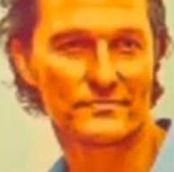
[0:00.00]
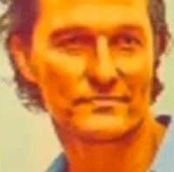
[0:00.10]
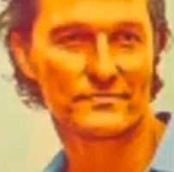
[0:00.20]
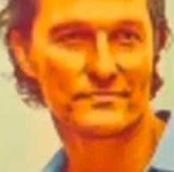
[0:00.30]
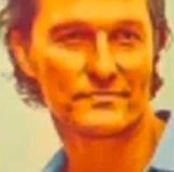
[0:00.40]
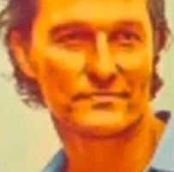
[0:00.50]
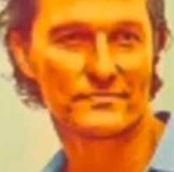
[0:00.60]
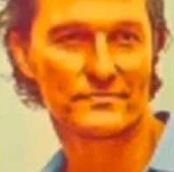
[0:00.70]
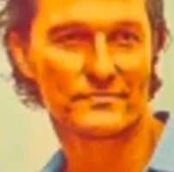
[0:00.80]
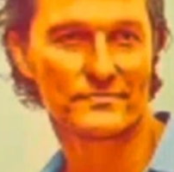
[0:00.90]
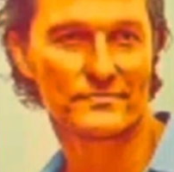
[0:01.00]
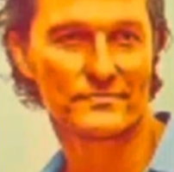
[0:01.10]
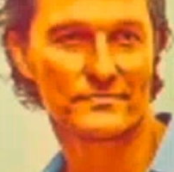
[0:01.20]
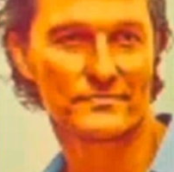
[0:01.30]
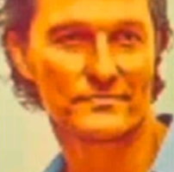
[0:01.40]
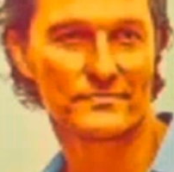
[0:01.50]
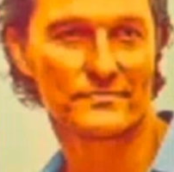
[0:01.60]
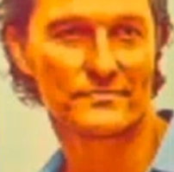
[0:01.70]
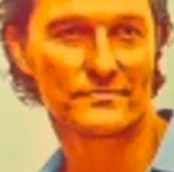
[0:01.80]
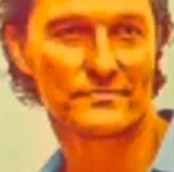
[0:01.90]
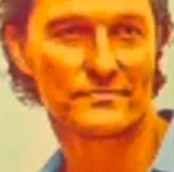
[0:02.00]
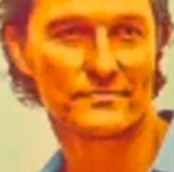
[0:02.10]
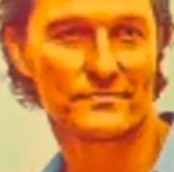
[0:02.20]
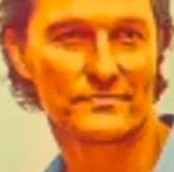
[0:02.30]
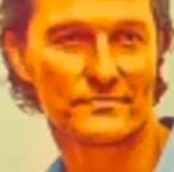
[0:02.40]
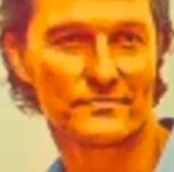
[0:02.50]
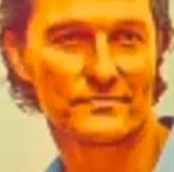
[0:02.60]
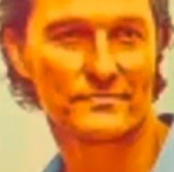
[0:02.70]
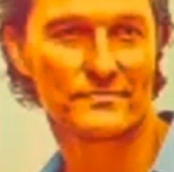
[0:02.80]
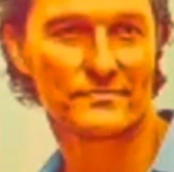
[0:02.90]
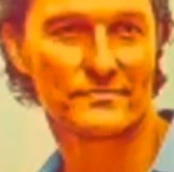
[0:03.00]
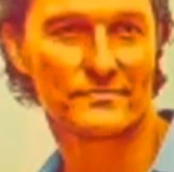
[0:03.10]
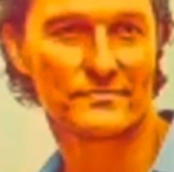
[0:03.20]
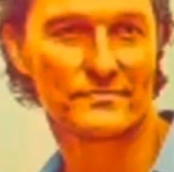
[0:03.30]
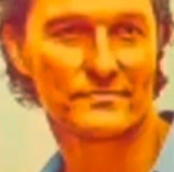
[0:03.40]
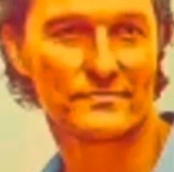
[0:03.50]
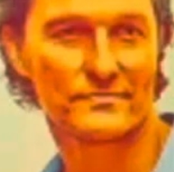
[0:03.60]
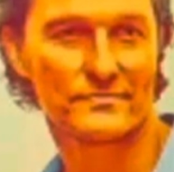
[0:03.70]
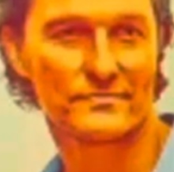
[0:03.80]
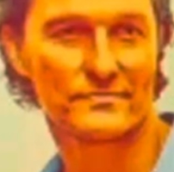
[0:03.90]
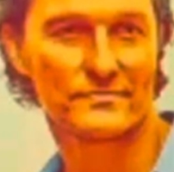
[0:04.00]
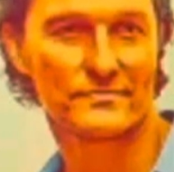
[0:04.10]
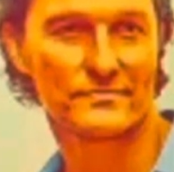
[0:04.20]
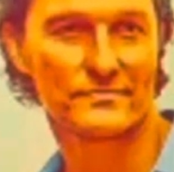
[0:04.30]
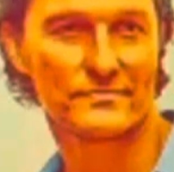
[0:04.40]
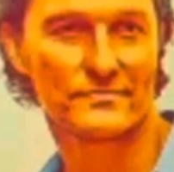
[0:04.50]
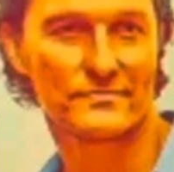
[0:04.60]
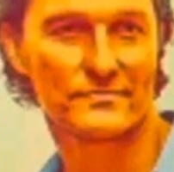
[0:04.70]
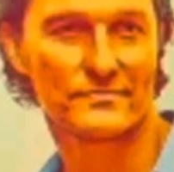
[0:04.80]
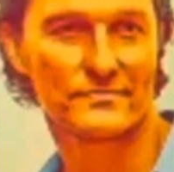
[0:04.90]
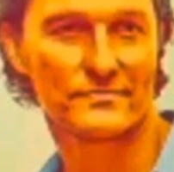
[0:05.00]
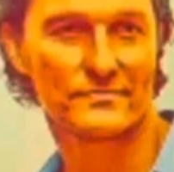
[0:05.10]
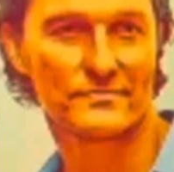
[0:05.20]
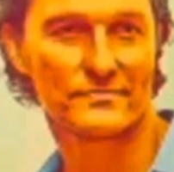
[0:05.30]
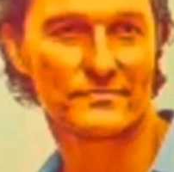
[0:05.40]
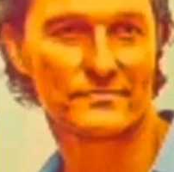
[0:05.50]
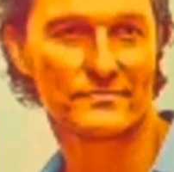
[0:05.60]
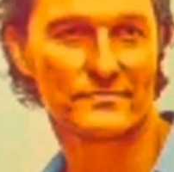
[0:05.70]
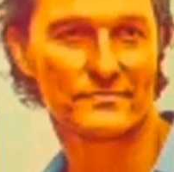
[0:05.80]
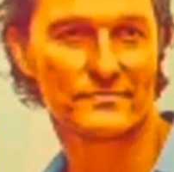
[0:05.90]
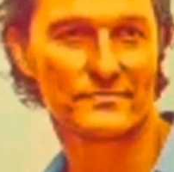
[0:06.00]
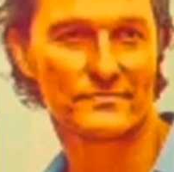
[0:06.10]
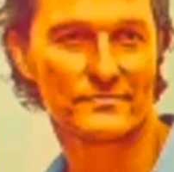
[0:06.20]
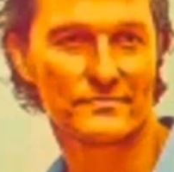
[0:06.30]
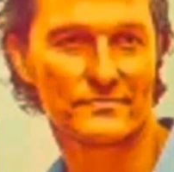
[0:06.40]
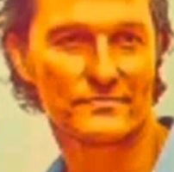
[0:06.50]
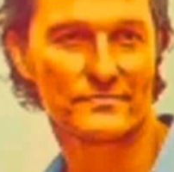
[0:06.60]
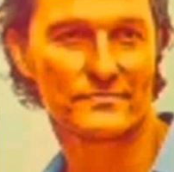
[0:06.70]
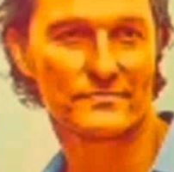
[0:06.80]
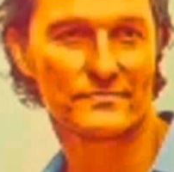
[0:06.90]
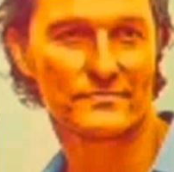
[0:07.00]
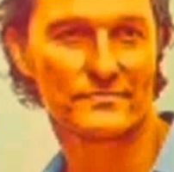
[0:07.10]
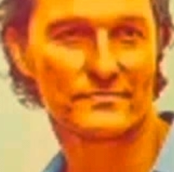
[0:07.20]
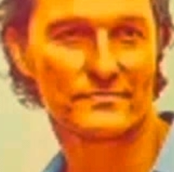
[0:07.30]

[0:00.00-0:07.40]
[no speech]